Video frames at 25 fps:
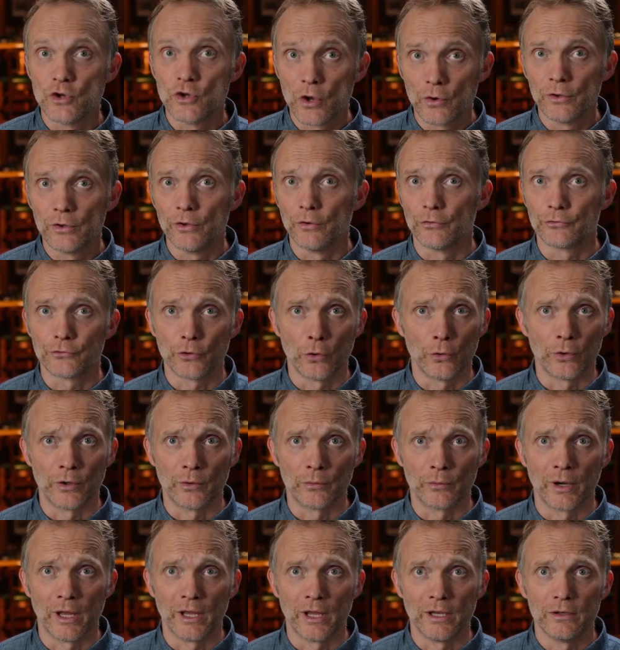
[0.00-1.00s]
Joe Neal's
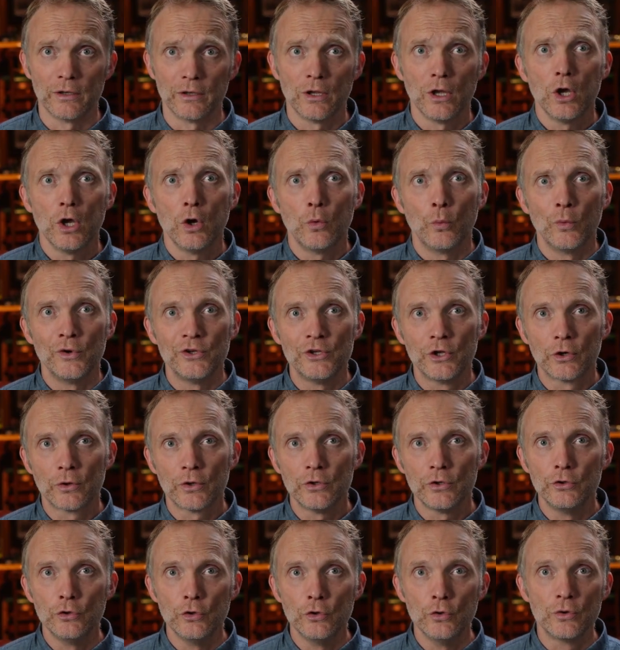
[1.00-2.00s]
totally right. When
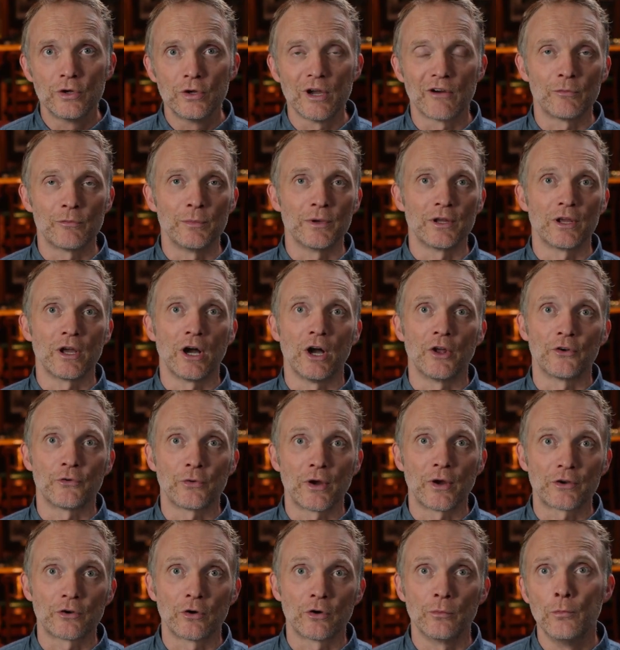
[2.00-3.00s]
you're a new government
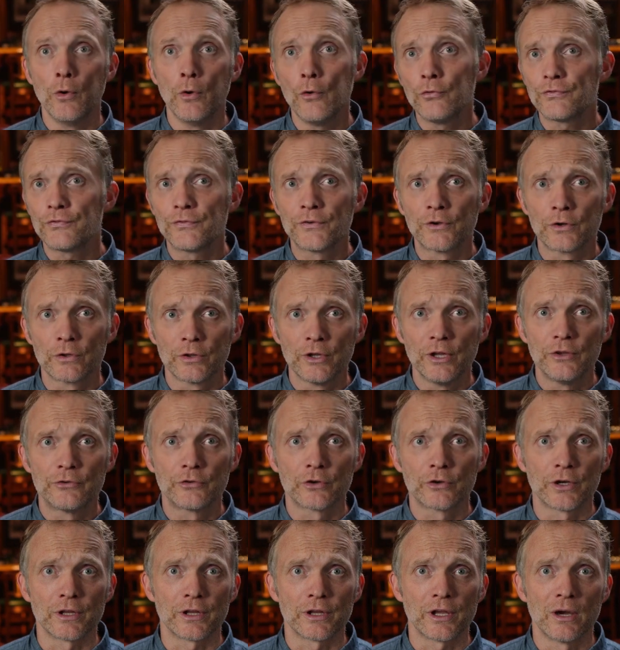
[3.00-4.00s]
contractor, most of your leads
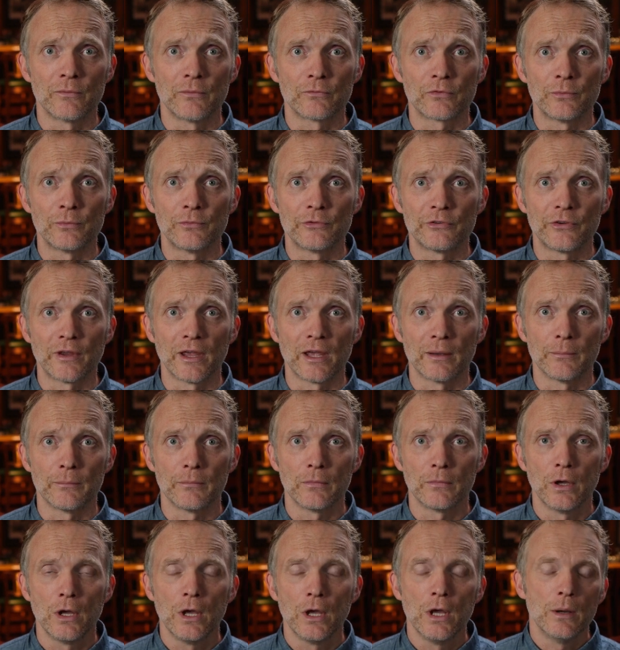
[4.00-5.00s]
are going to come from SAM.
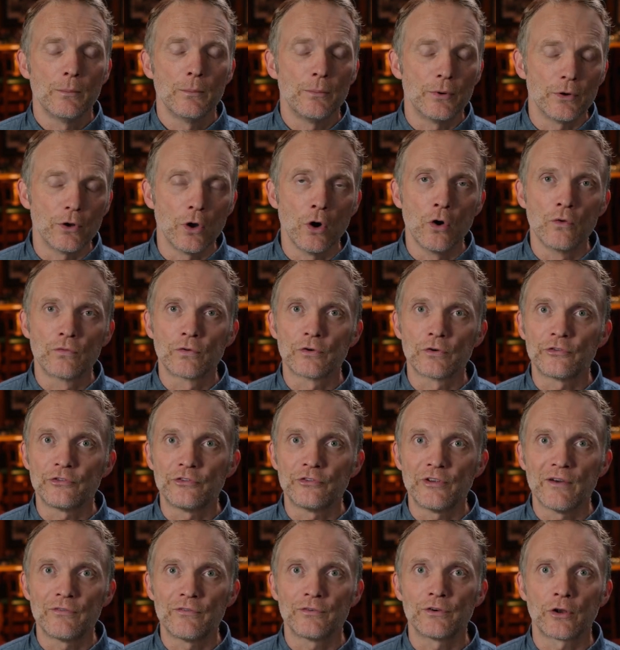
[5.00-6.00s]
But over
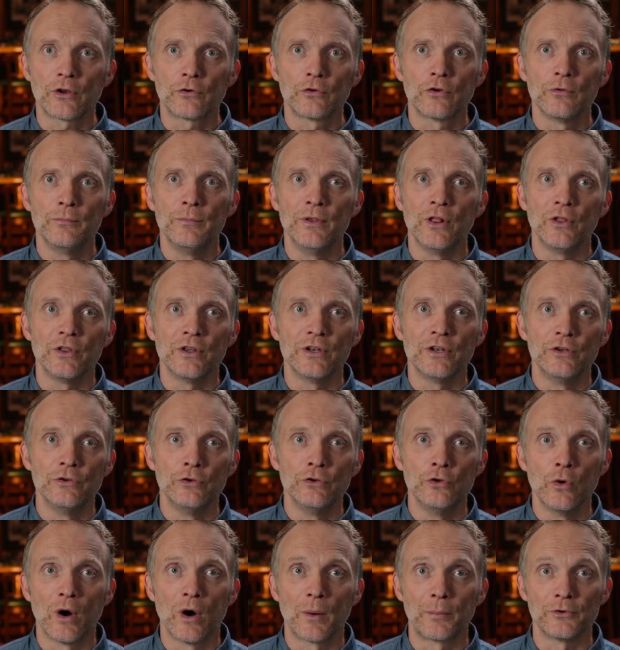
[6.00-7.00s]
700 million in
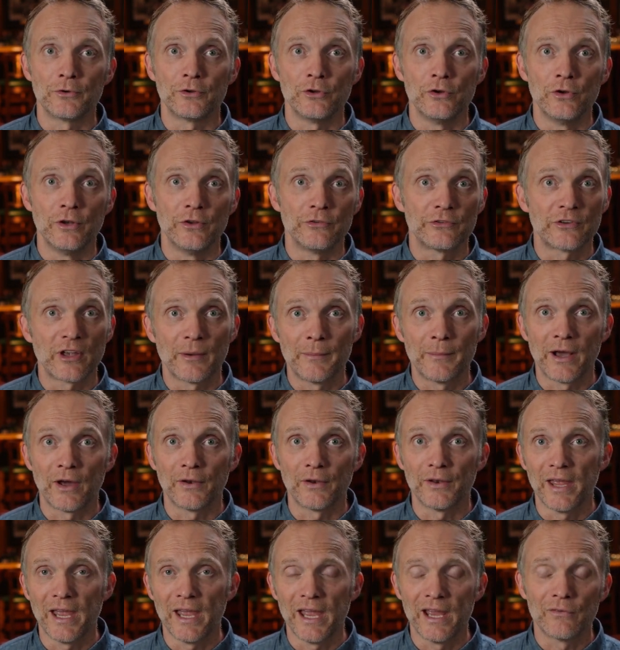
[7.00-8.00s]
new opportunities come
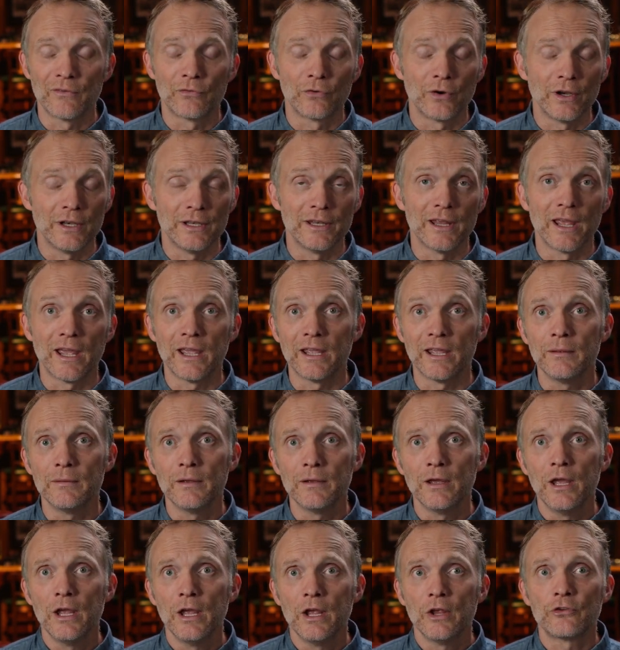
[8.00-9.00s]
out every day.
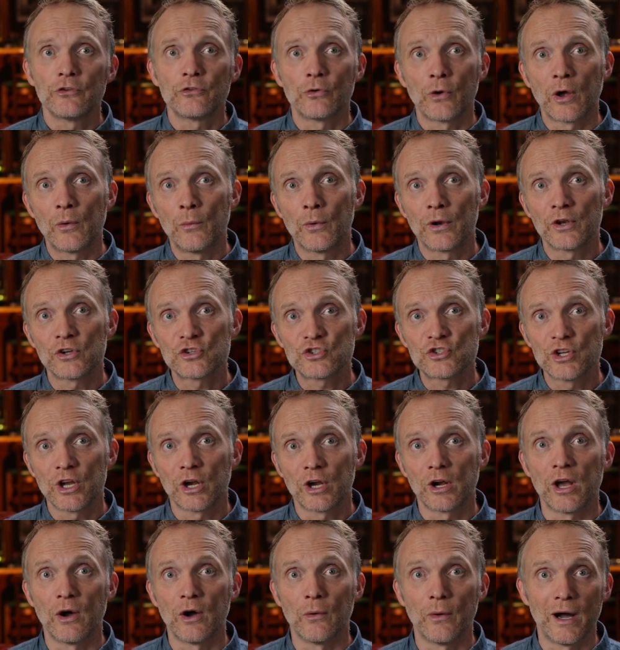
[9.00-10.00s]
So I want to
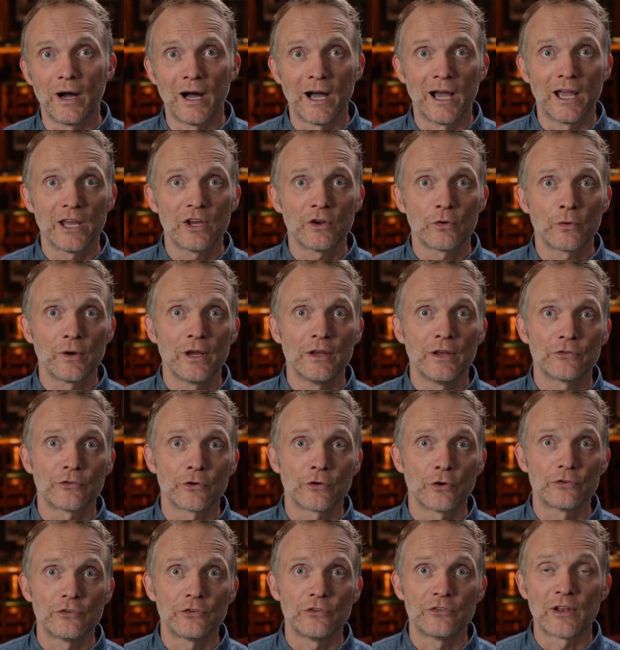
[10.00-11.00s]
share how I create
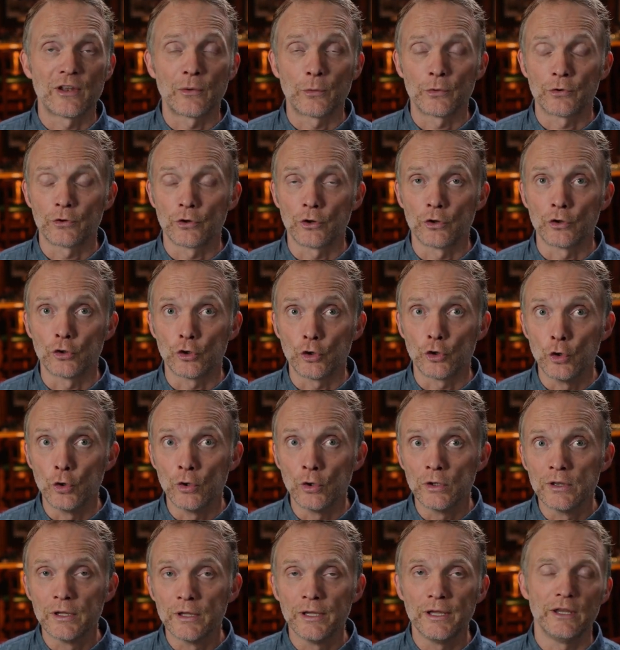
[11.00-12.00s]
searches that return
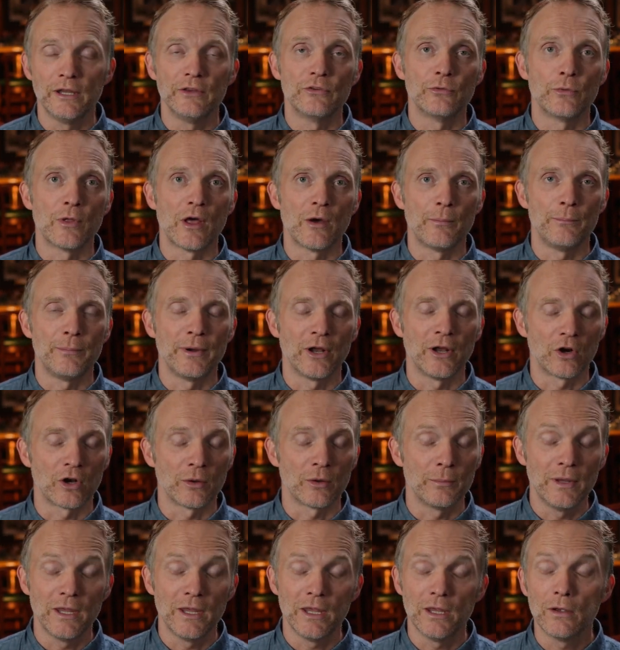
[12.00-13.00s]
good leads without
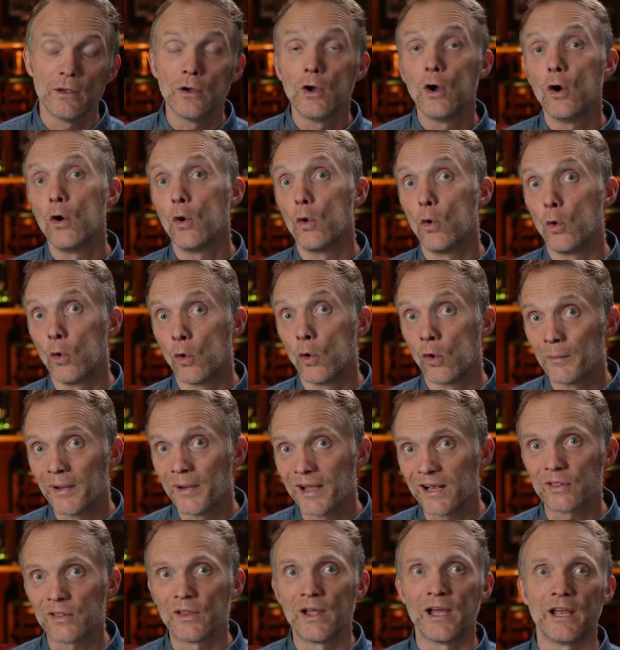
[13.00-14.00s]
burying me or
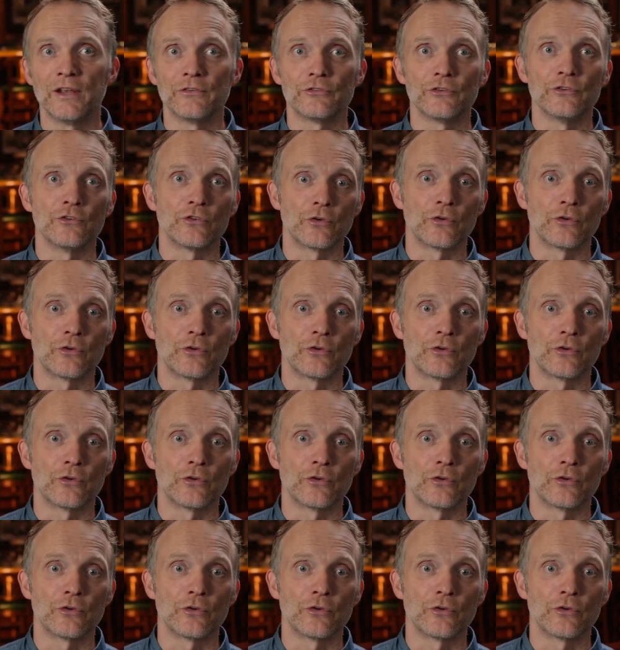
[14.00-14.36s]
my clients in